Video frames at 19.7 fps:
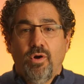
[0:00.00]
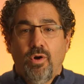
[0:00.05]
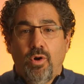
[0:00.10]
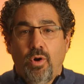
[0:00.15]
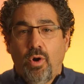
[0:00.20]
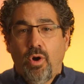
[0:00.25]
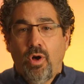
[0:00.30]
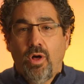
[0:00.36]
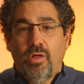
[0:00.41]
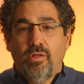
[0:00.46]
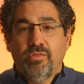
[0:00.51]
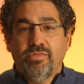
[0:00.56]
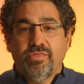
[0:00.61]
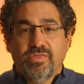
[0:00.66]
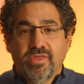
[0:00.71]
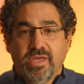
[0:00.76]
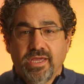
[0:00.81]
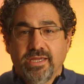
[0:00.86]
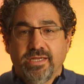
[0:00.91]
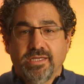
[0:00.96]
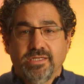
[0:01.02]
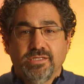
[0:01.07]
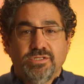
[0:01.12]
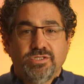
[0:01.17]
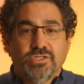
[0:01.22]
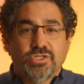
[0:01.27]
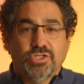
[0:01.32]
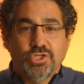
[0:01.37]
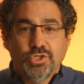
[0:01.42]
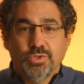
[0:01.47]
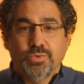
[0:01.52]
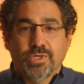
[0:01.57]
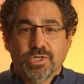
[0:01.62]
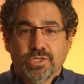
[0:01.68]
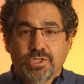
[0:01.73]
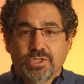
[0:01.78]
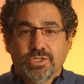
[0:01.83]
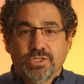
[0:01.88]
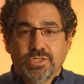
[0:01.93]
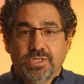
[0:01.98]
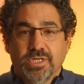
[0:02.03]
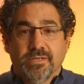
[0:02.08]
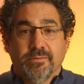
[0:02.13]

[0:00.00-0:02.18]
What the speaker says: all things Jewish